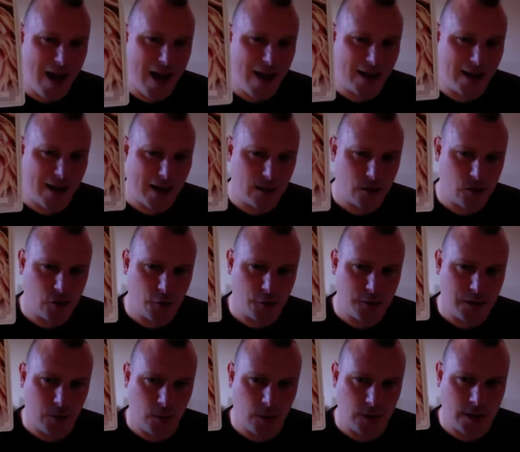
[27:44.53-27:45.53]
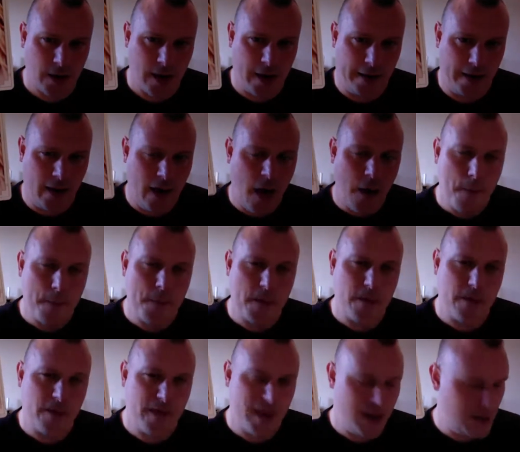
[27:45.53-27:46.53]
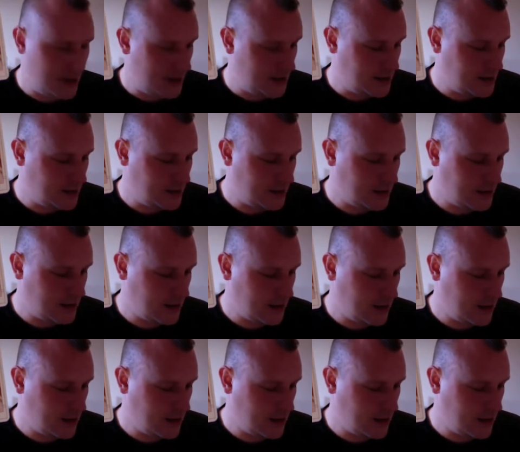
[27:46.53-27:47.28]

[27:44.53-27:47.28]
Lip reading: can sort of see what you're saying, but there's